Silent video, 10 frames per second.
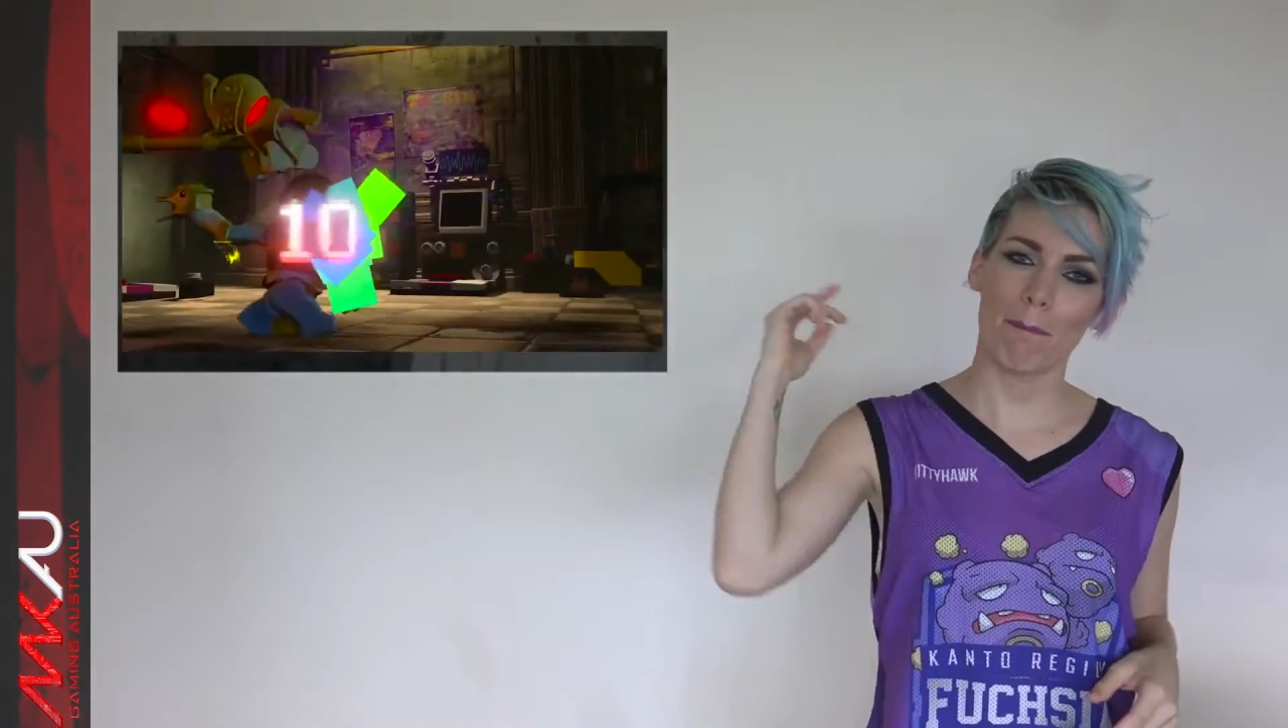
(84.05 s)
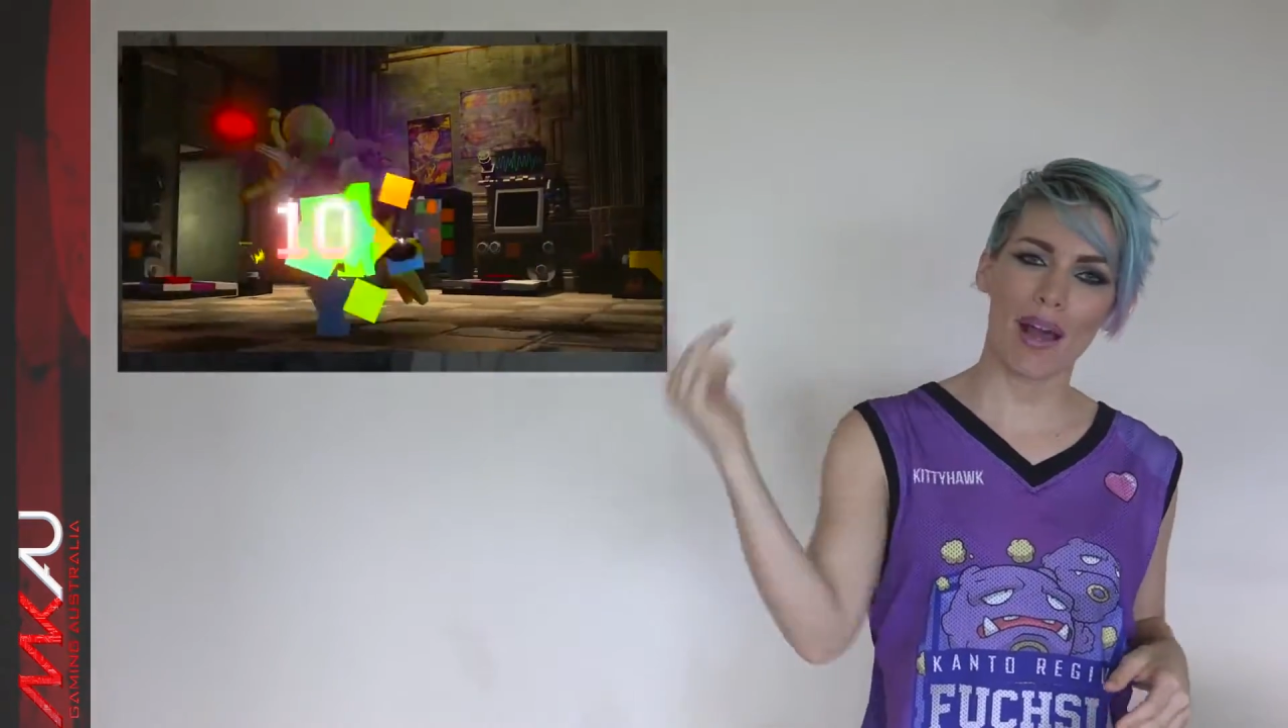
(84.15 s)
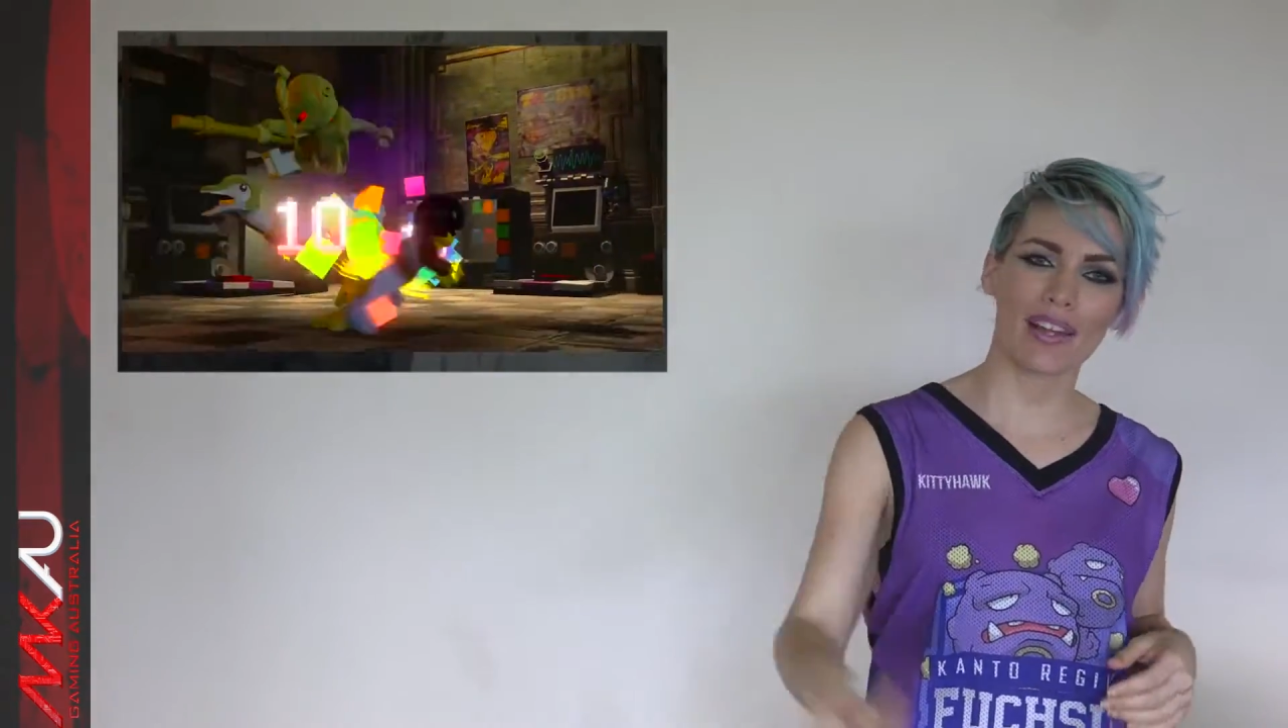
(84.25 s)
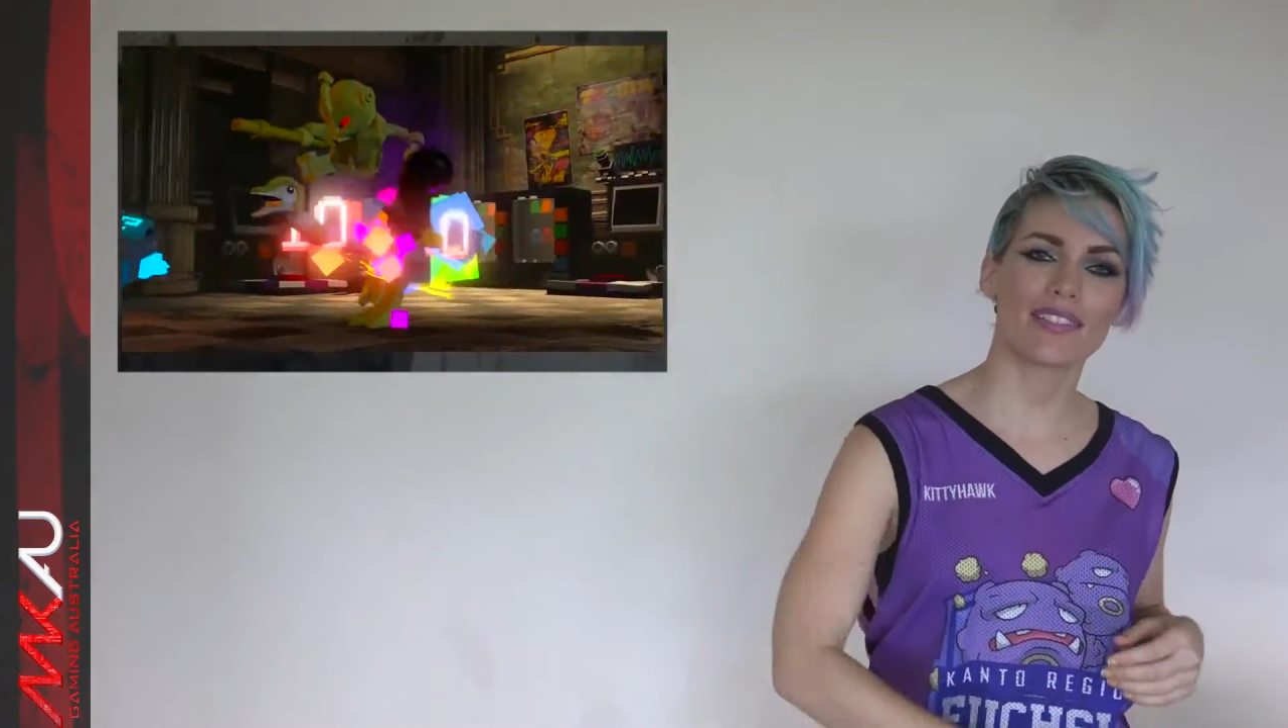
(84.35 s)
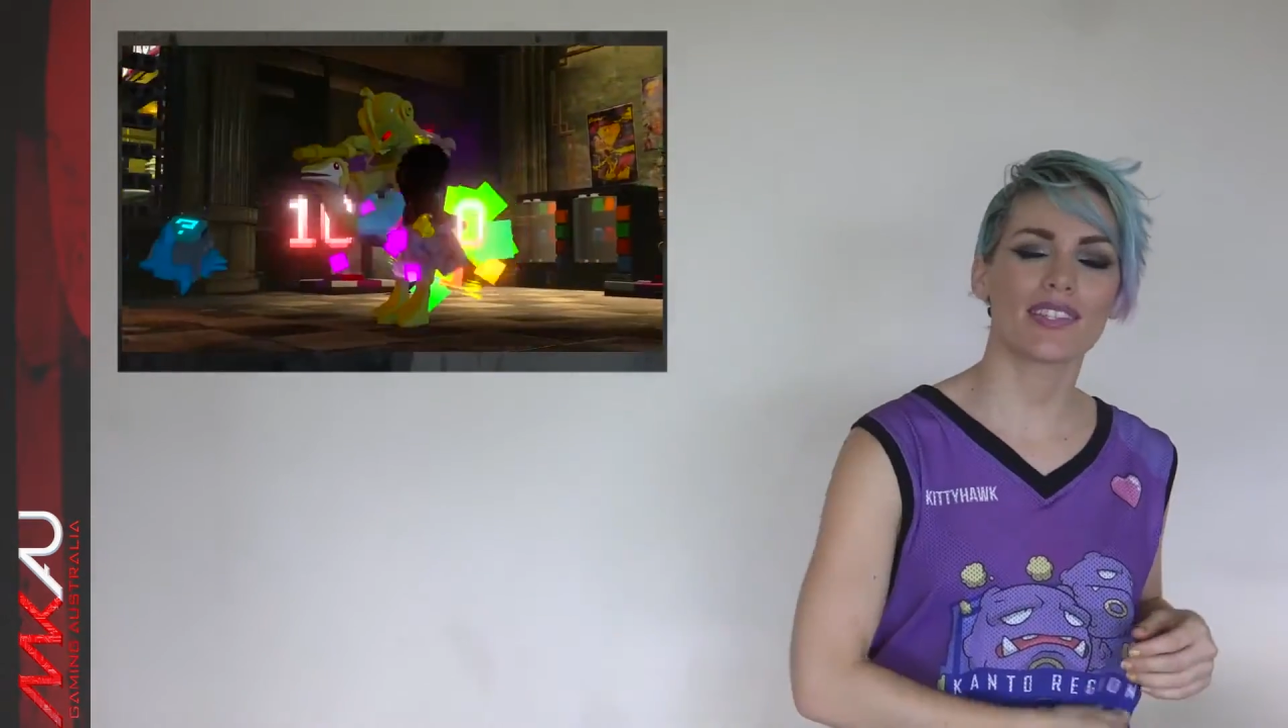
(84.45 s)

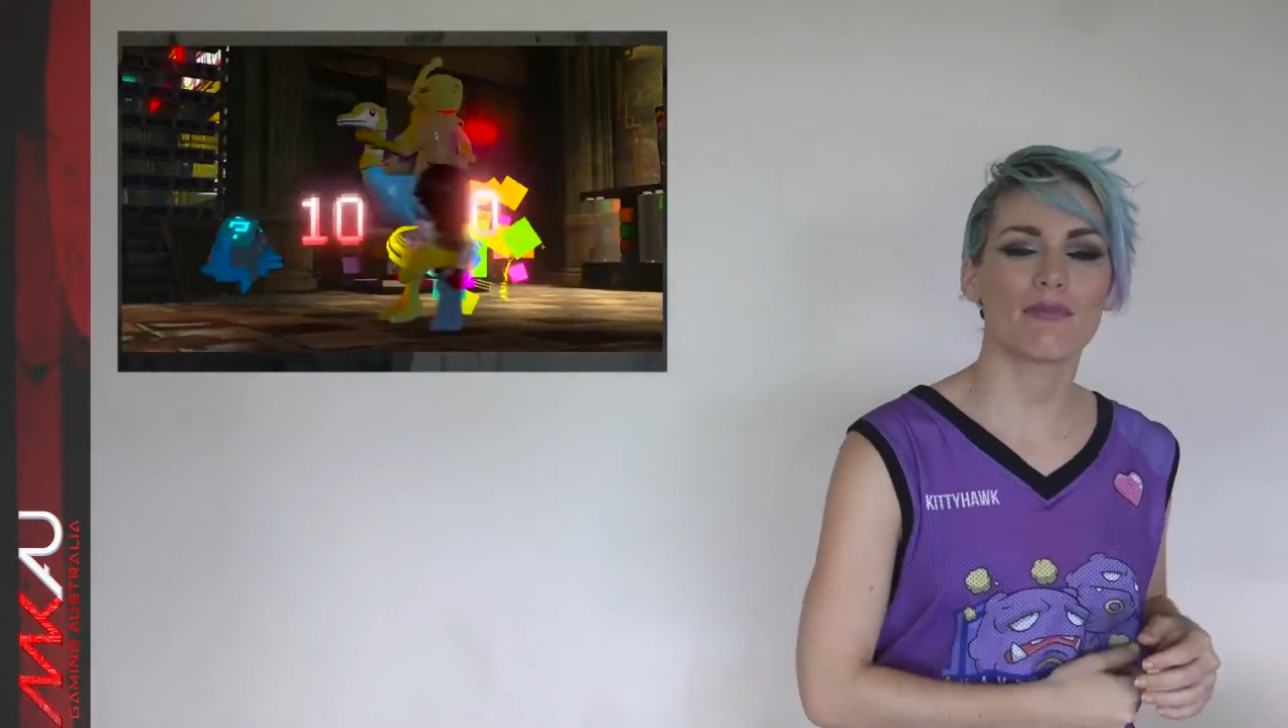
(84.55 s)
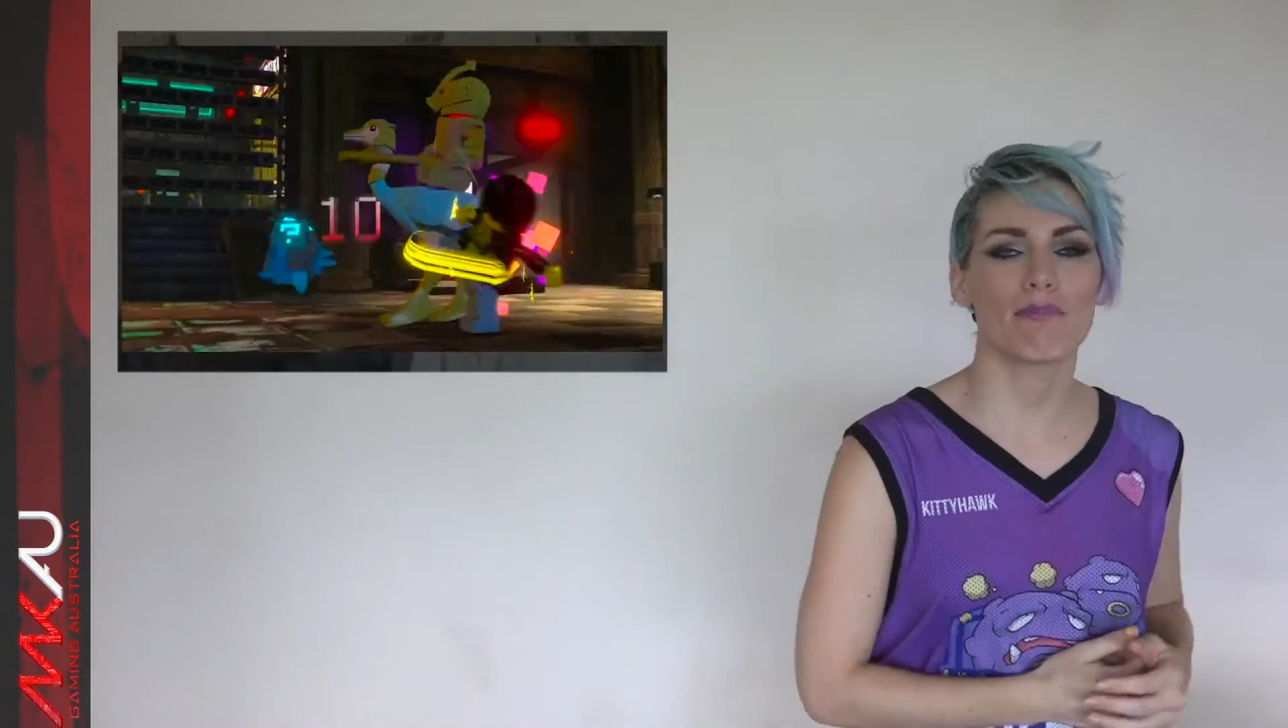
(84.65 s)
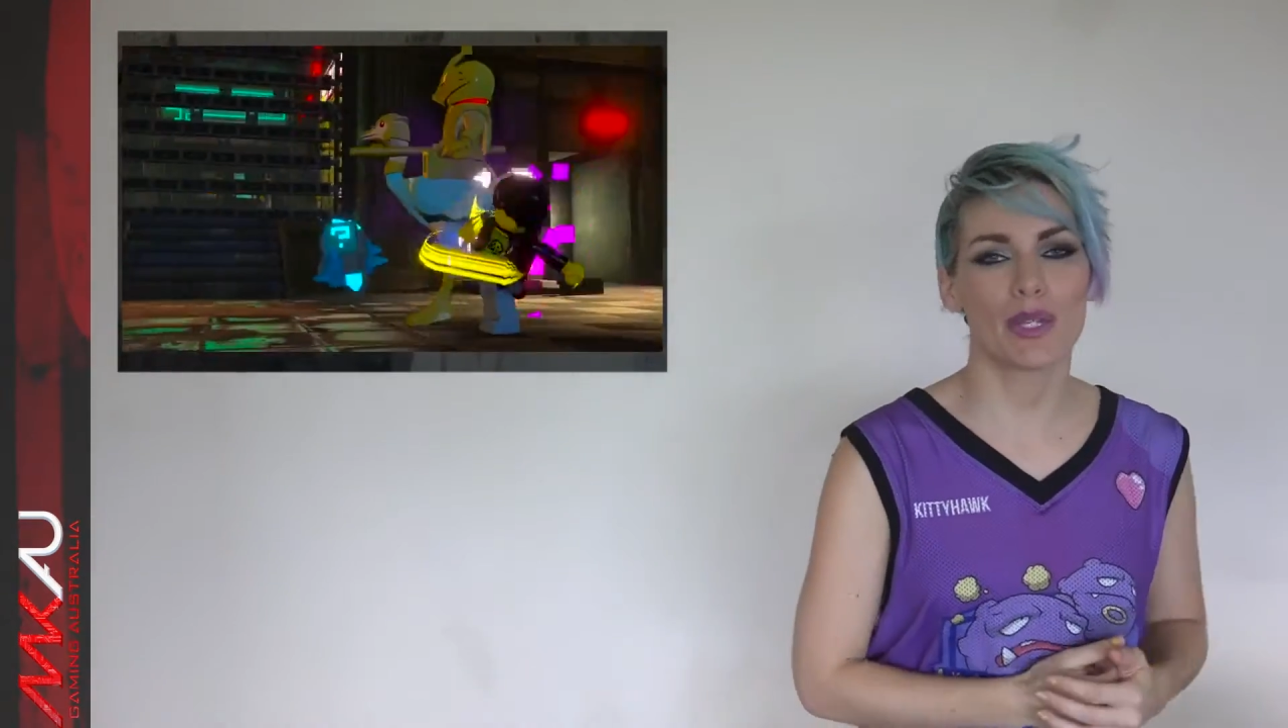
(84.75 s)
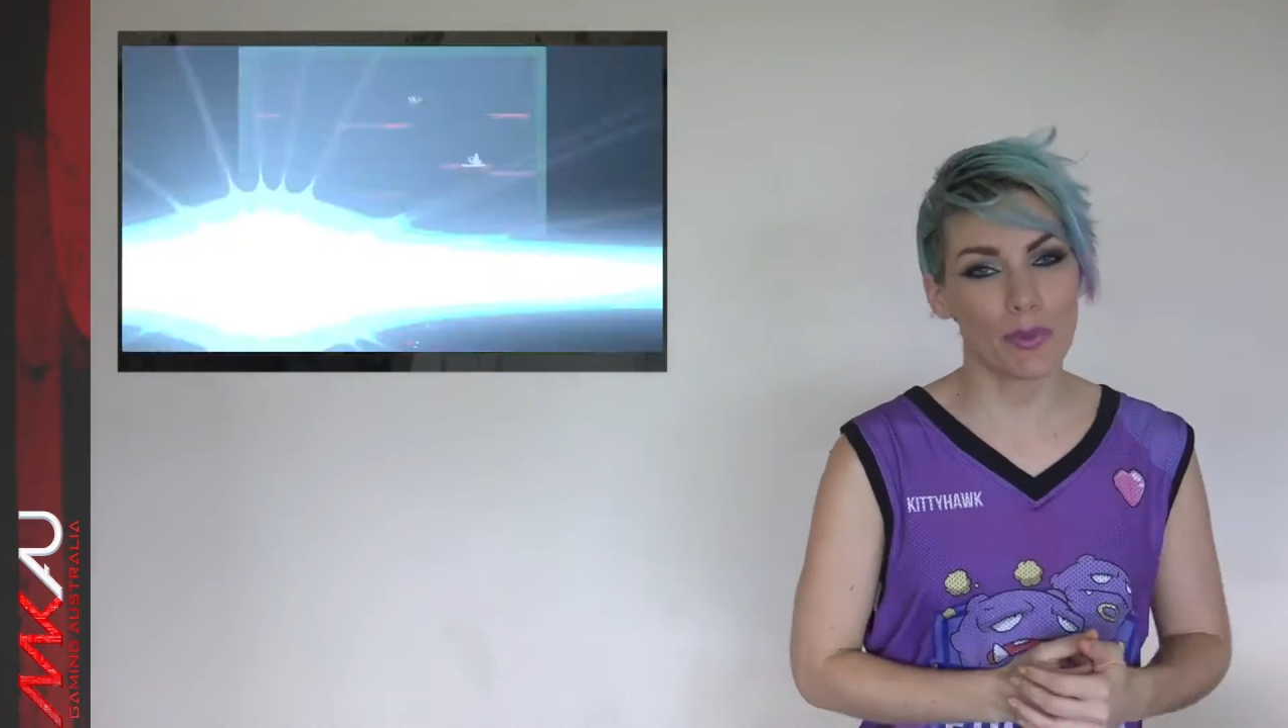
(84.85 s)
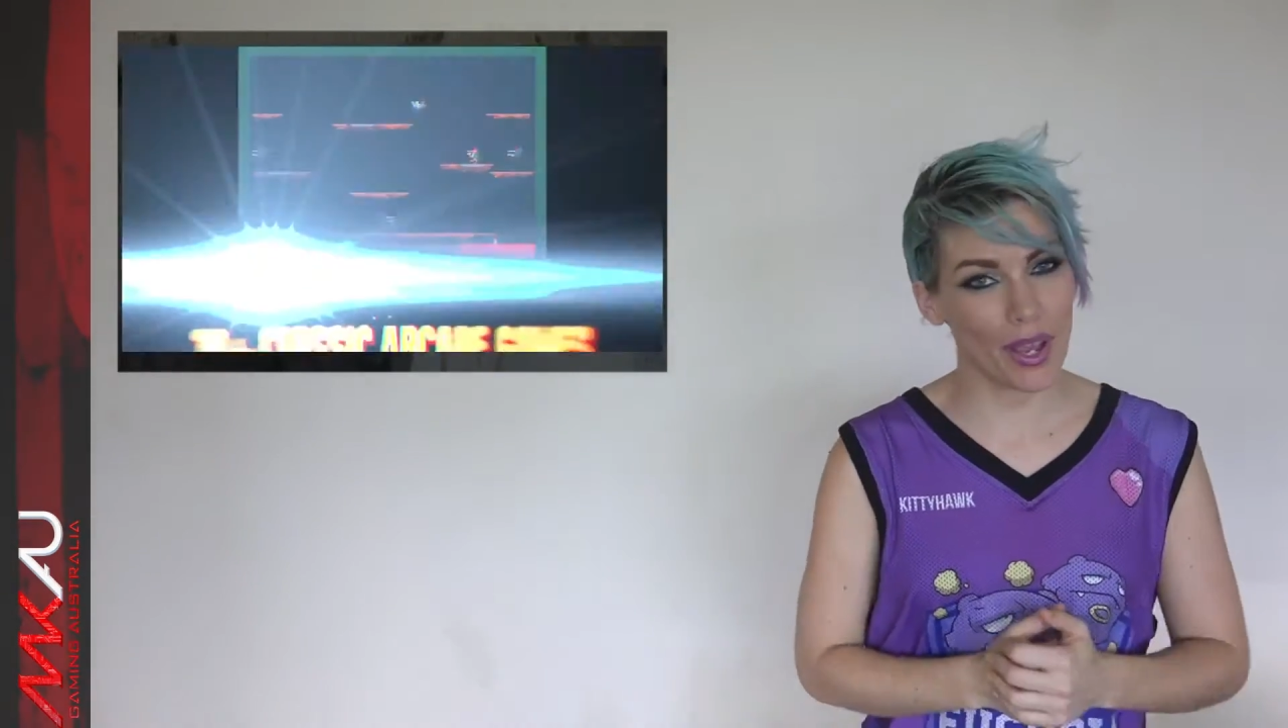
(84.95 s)
back to the
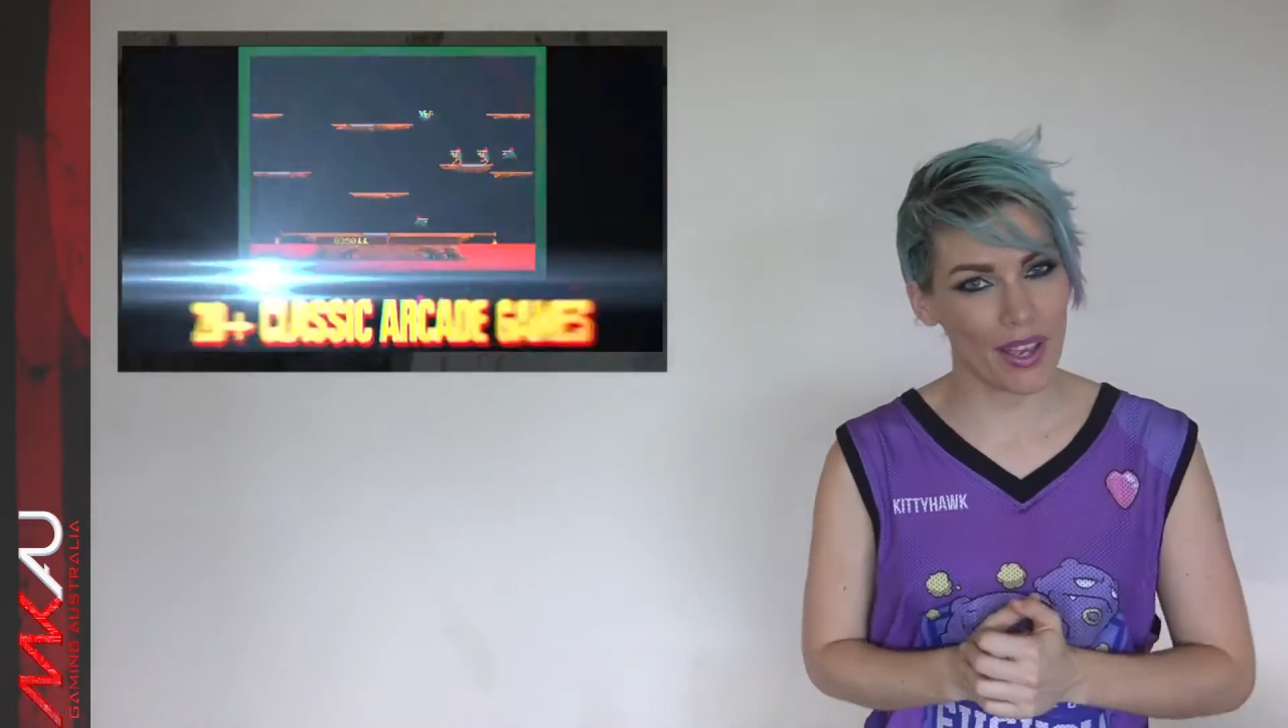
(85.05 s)
Midway